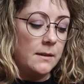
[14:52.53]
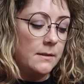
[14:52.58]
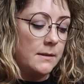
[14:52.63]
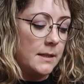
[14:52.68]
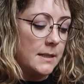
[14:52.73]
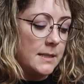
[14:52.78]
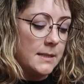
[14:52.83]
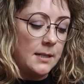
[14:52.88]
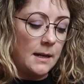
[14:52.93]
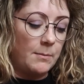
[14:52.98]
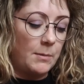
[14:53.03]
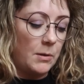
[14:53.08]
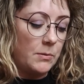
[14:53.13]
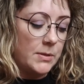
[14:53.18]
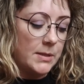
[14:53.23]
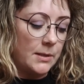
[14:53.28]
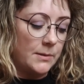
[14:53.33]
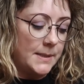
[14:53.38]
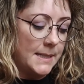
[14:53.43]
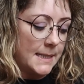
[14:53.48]
This time I
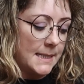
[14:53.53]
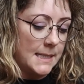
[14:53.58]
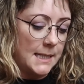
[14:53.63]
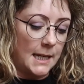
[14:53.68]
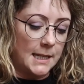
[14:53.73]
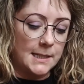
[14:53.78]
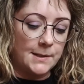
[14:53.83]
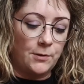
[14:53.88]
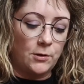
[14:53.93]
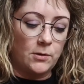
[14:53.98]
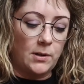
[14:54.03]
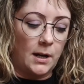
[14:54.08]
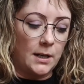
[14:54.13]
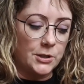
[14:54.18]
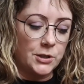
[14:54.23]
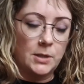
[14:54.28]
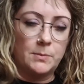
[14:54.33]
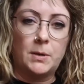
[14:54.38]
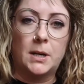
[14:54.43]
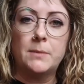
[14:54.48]
was so successful,
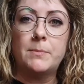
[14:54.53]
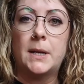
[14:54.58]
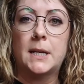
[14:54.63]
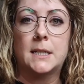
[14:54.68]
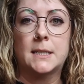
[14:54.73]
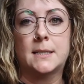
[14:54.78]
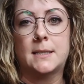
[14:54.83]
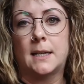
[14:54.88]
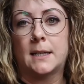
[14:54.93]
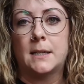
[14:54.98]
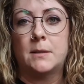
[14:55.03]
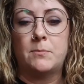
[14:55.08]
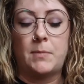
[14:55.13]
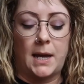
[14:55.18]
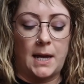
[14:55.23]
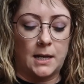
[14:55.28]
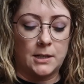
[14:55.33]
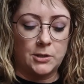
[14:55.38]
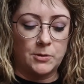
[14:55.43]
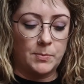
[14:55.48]
gosh, I might make a second
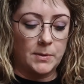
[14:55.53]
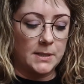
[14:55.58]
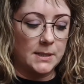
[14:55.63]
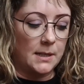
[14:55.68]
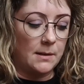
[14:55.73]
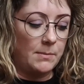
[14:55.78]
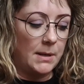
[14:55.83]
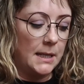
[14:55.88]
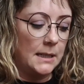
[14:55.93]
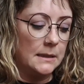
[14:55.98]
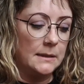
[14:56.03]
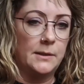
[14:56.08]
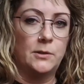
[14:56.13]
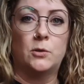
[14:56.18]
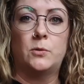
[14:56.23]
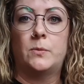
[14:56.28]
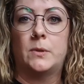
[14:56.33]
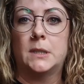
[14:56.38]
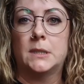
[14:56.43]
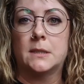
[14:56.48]
batch because I made
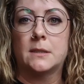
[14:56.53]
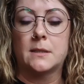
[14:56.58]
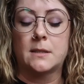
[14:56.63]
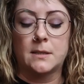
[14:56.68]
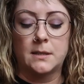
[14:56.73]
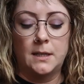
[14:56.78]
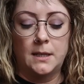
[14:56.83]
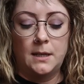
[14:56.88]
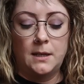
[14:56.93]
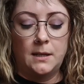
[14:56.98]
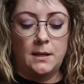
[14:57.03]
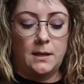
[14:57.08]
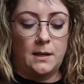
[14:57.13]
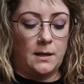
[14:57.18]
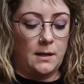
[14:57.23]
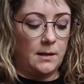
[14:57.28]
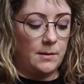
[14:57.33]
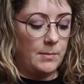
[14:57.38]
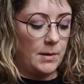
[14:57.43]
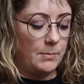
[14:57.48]
little ones
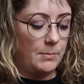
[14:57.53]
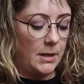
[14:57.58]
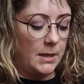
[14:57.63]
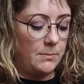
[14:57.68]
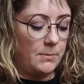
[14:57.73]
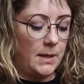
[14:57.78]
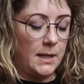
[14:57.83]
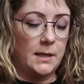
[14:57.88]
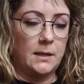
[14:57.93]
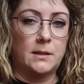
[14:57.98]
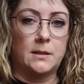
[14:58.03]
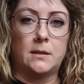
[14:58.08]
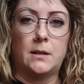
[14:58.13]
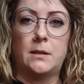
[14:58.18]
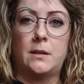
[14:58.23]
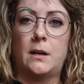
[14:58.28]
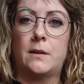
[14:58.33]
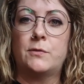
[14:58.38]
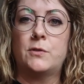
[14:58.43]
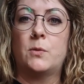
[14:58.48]
I might make
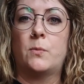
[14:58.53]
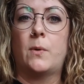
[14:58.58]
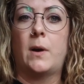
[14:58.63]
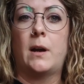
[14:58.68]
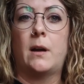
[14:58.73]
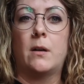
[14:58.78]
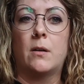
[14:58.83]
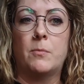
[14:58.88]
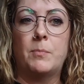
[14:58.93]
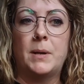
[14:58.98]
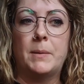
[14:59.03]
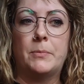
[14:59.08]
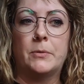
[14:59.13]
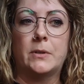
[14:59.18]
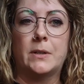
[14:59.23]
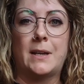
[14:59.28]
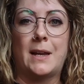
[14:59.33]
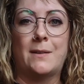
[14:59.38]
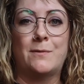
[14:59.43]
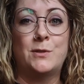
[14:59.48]
enough to where people
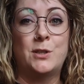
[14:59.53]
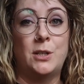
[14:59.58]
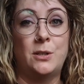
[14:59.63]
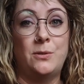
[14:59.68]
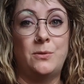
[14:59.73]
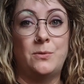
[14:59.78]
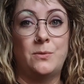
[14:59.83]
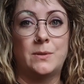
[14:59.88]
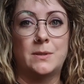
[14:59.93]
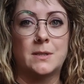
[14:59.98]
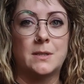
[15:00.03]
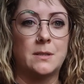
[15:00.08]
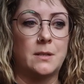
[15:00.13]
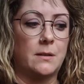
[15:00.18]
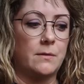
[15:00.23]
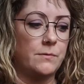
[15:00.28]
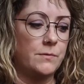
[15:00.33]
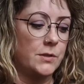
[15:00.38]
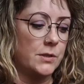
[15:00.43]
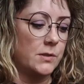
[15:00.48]
can have 2
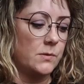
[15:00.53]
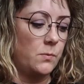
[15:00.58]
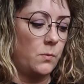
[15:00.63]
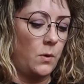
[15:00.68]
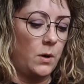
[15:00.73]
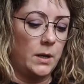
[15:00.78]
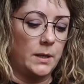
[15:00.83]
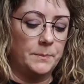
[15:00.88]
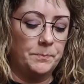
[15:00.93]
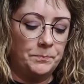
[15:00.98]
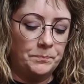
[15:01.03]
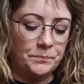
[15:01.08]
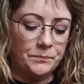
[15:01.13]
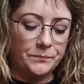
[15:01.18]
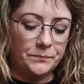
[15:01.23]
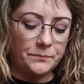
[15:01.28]
instead of just 1.